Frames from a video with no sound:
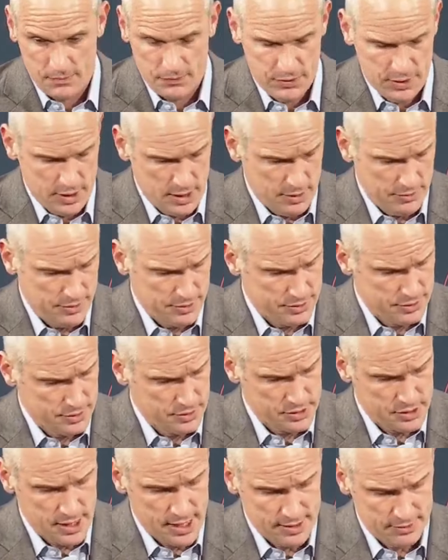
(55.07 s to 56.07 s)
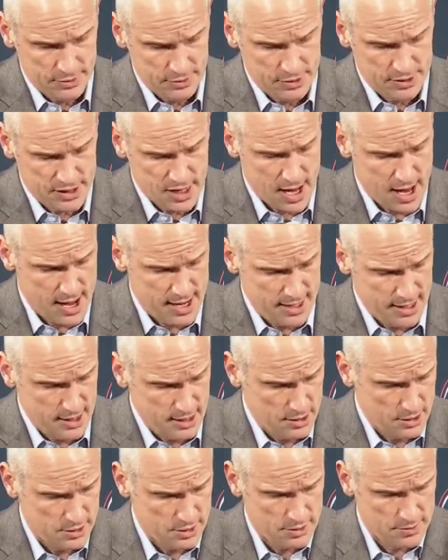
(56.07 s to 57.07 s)
you know the, the standard is high
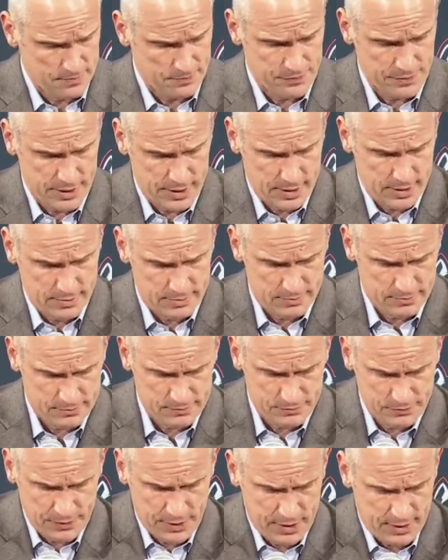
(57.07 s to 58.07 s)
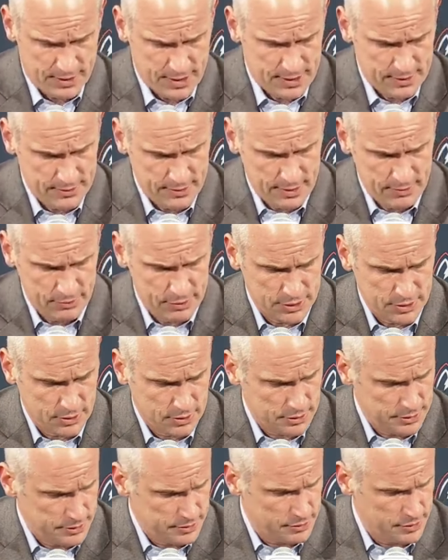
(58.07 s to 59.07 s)
here. Um, you know that that was
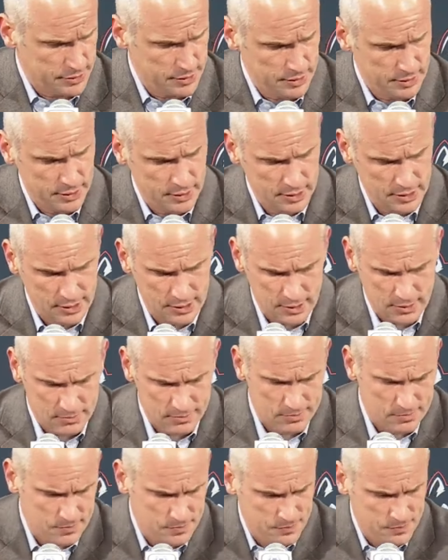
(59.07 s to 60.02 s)
clearly um,